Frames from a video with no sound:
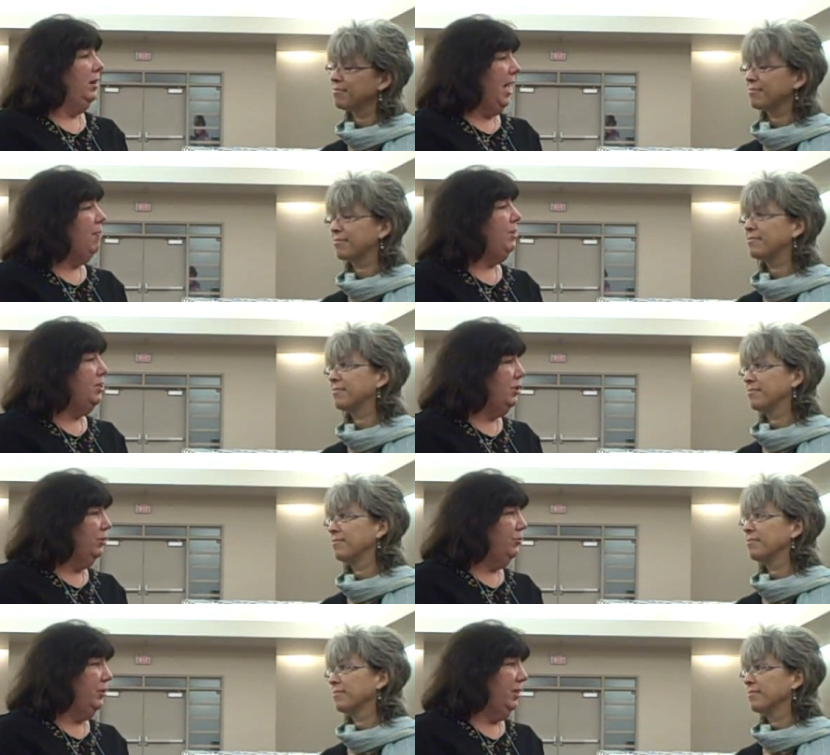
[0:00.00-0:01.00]
Speaker 1: allowing
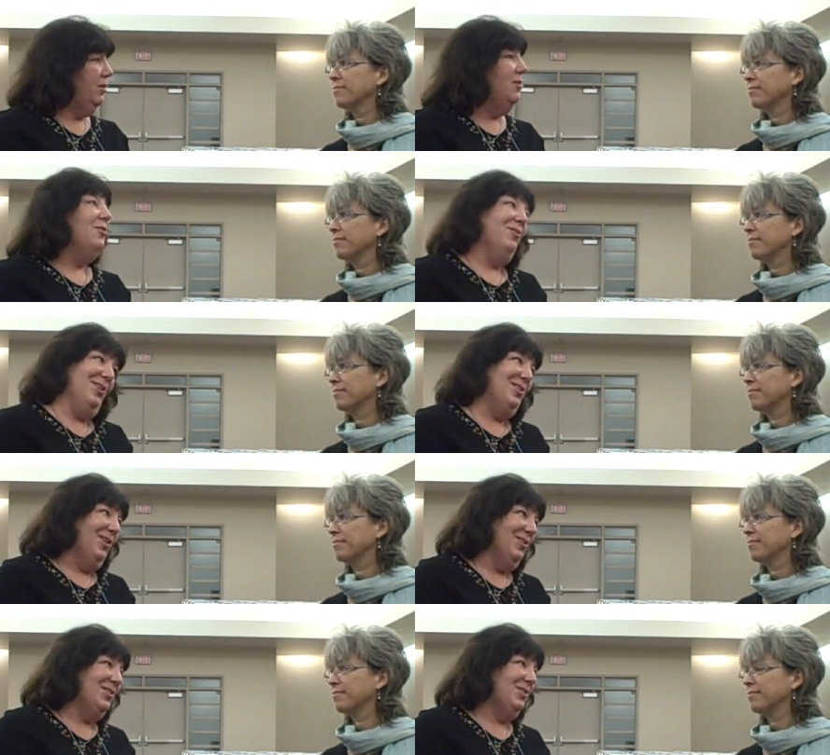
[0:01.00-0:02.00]
children or
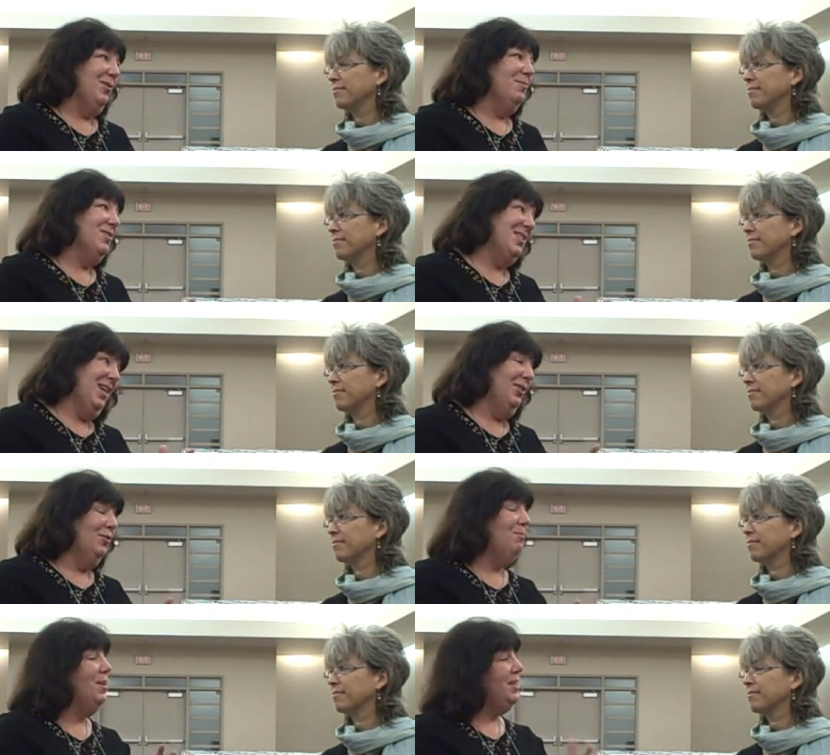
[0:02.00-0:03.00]
adults who are more
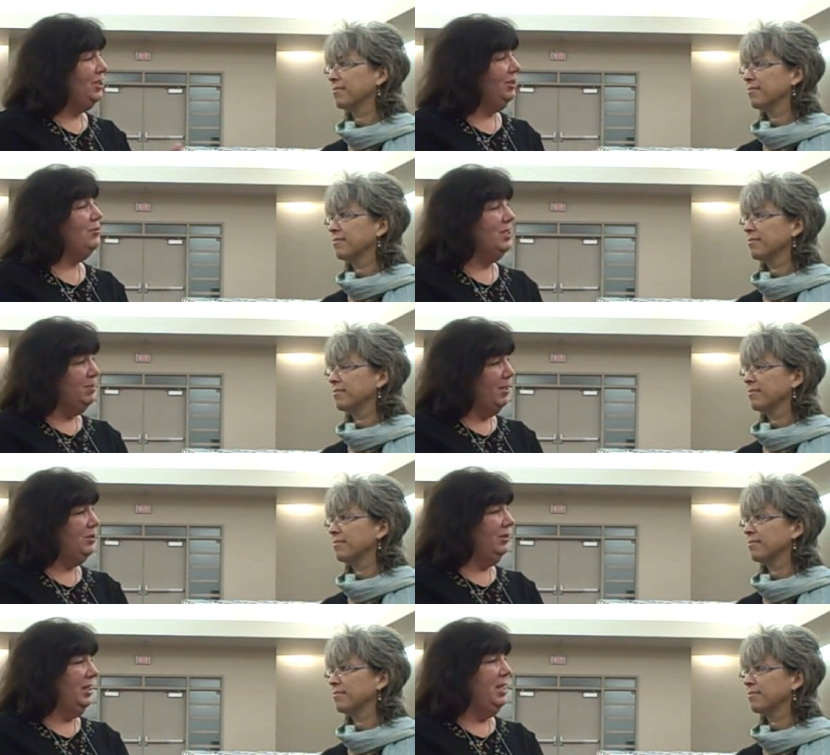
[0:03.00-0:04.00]
subtle, but children
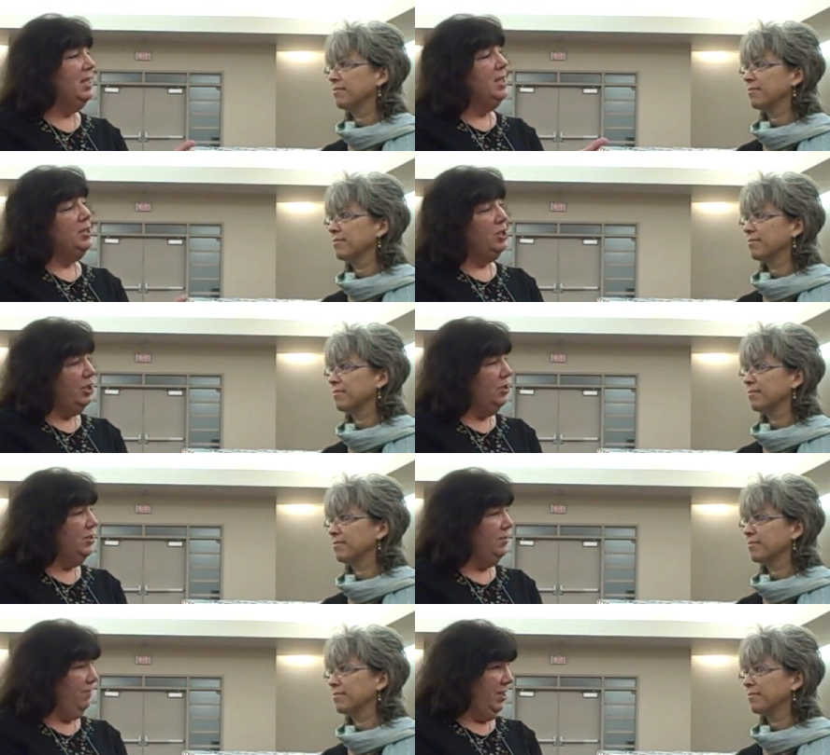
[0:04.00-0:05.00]
especially, to
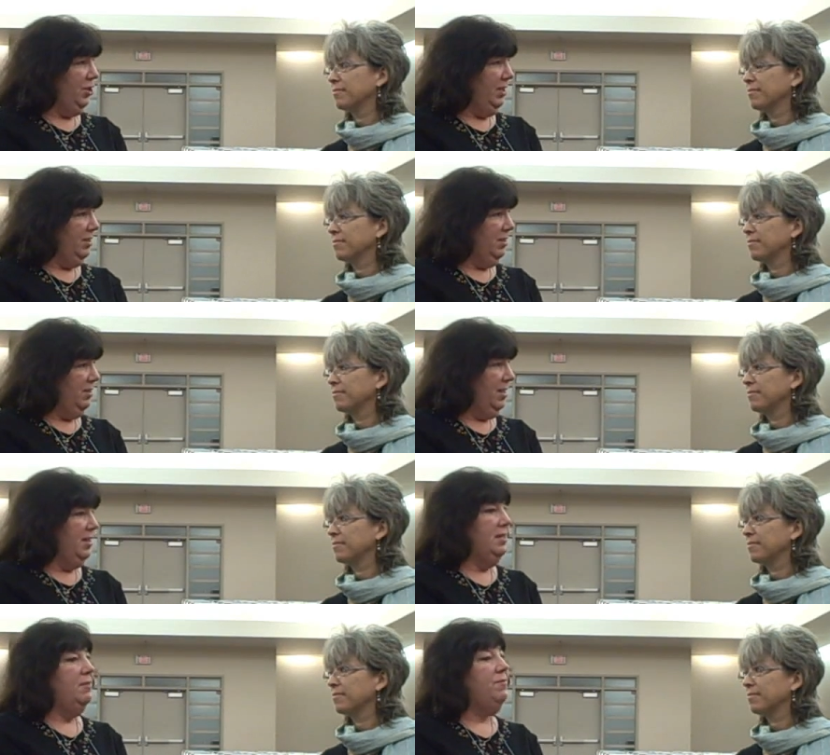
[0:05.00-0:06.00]
use fidgets. They
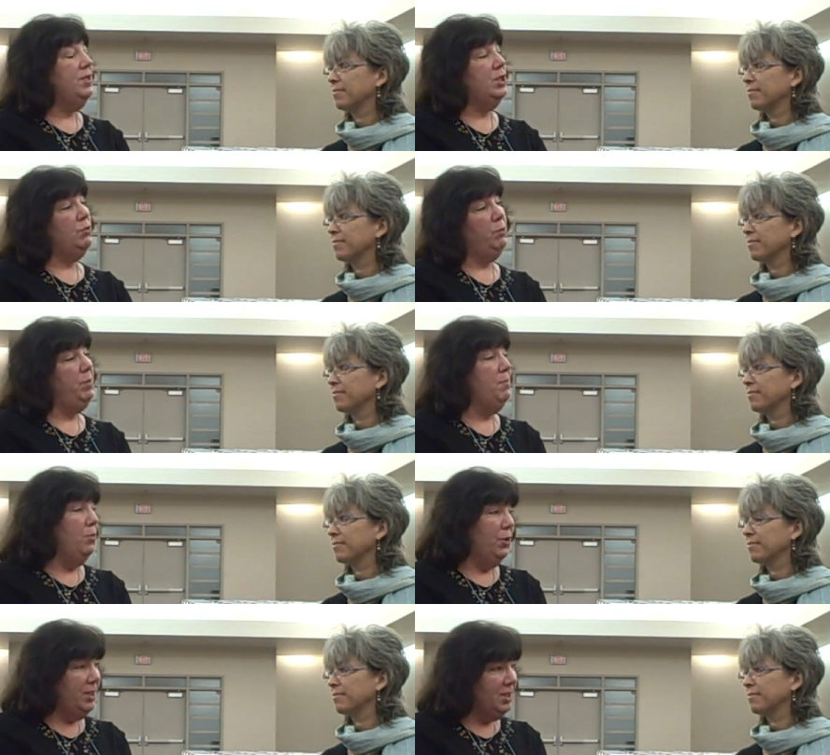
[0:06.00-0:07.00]
think the fidgets will be
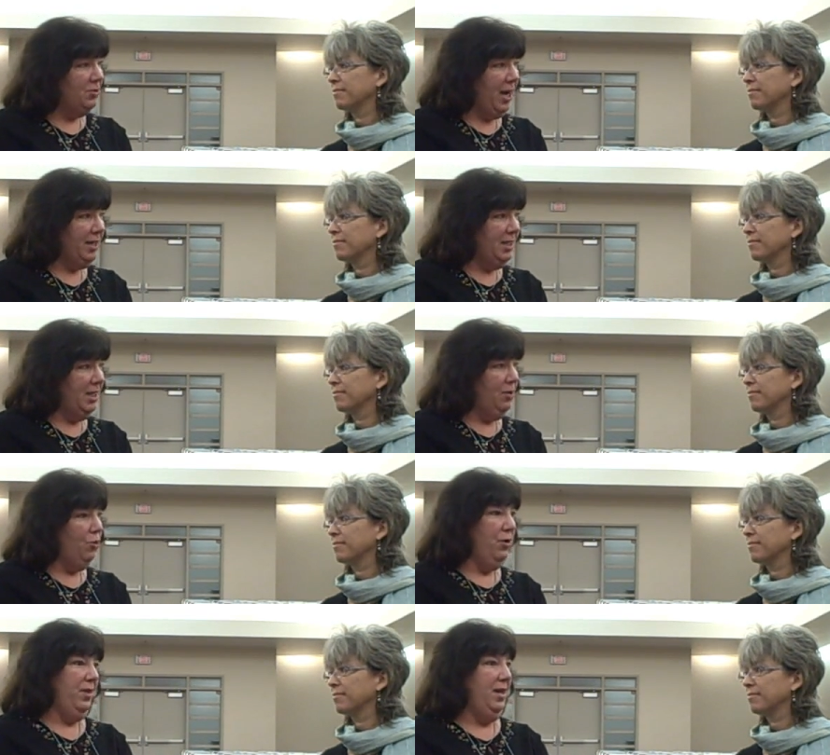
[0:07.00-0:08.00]
more distracting,
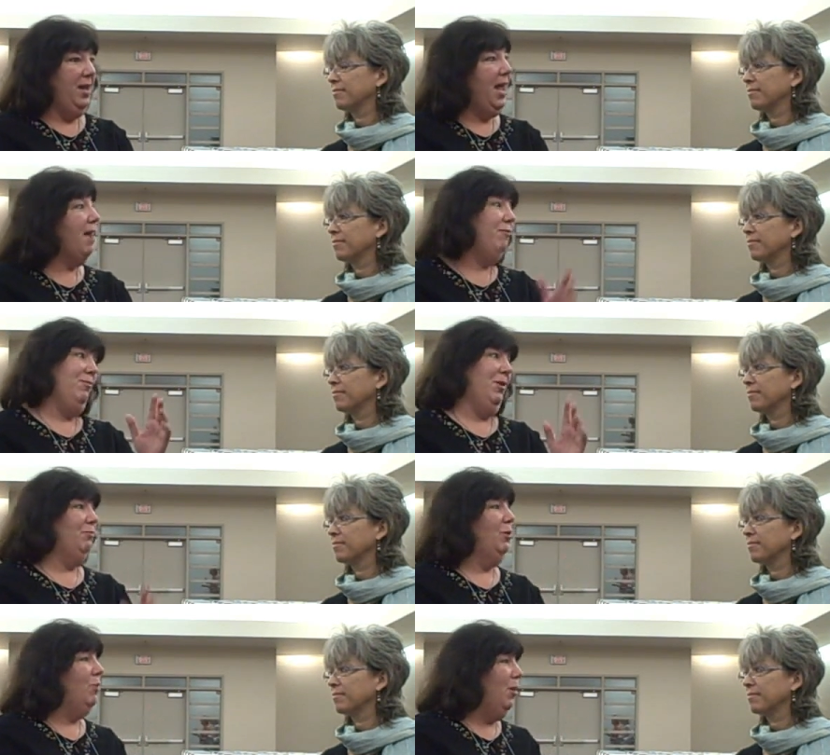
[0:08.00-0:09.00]
or that
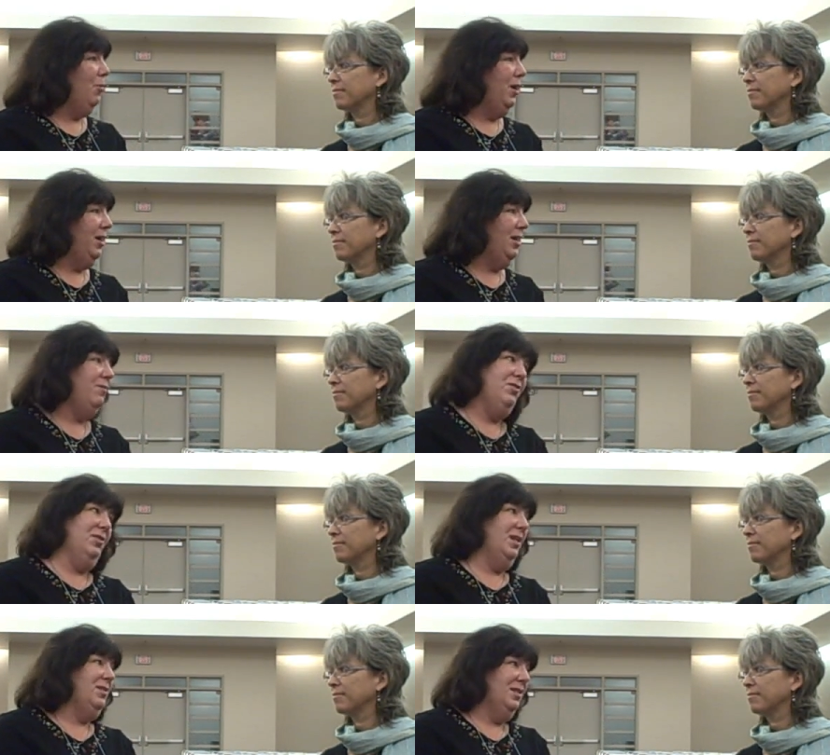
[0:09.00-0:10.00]
everyone will want one if
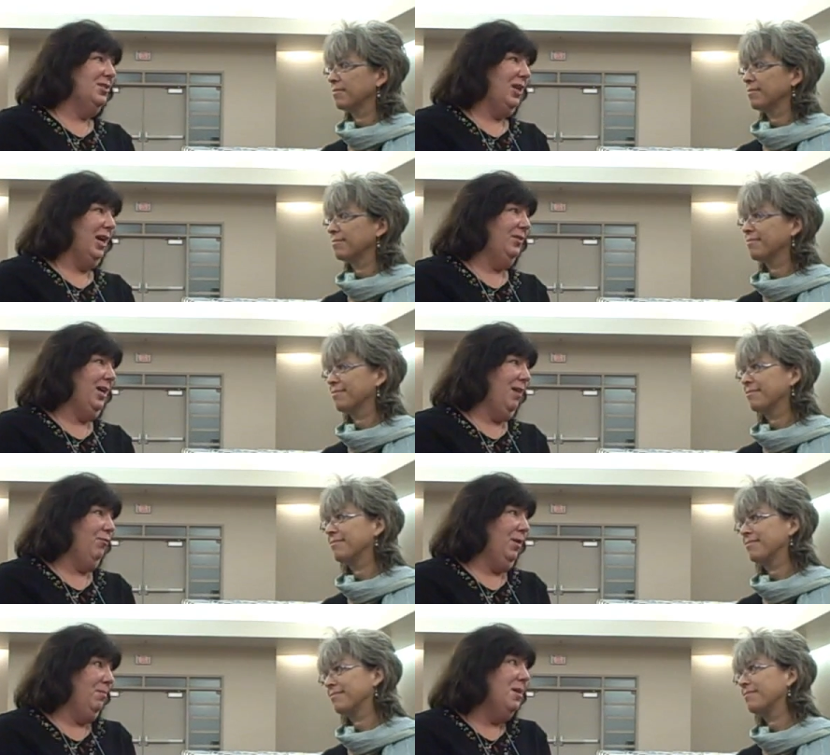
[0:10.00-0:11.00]
you let this child
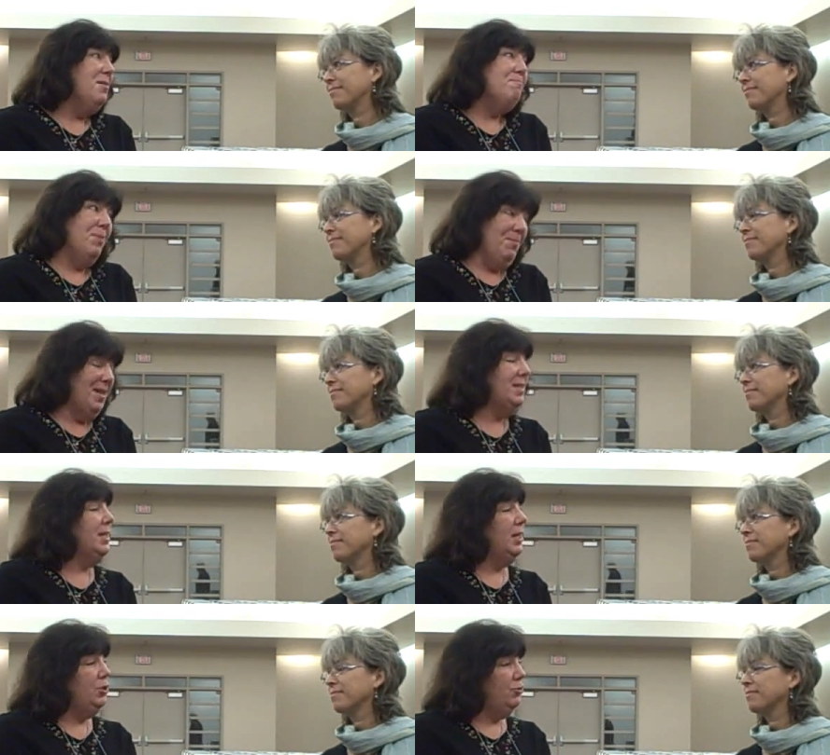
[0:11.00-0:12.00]
have one. But my
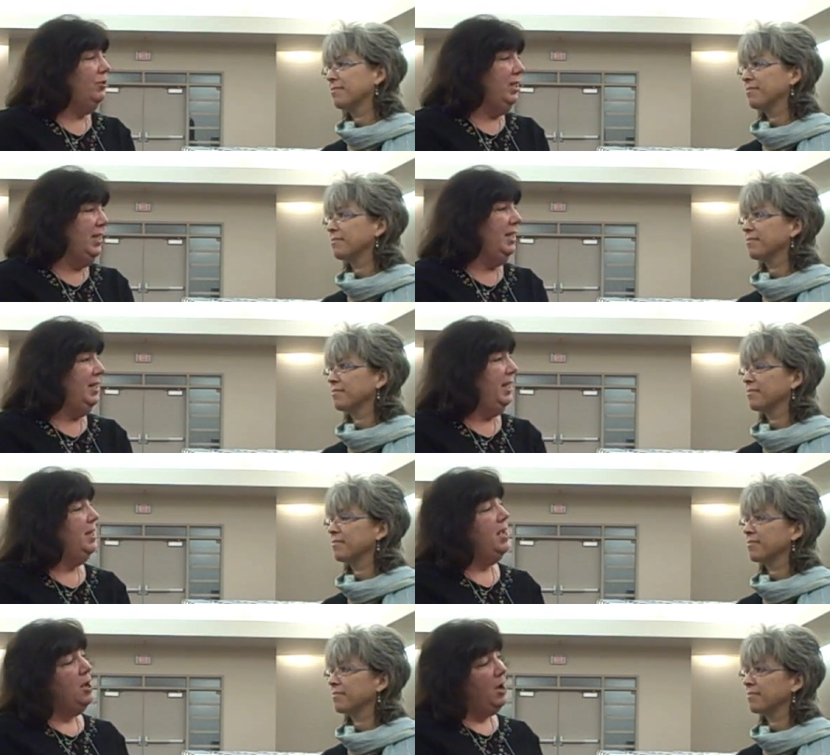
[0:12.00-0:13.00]
son truly needed it.